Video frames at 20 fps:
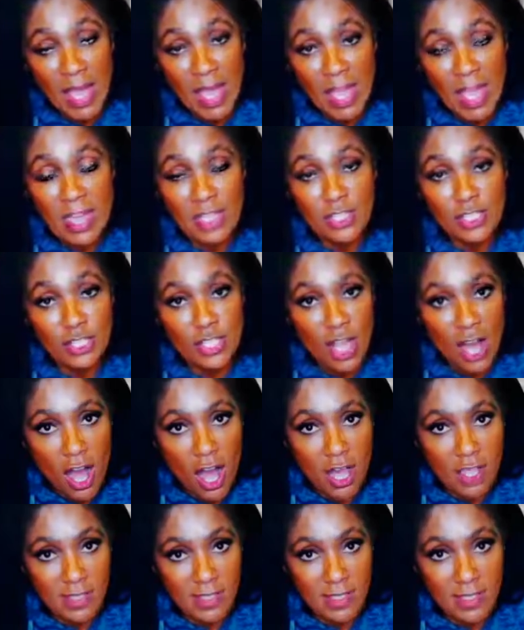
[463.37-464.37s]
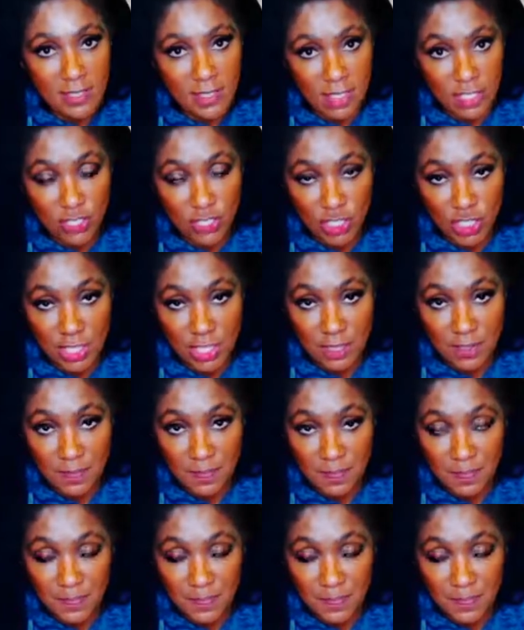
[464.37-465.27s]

and oxidation.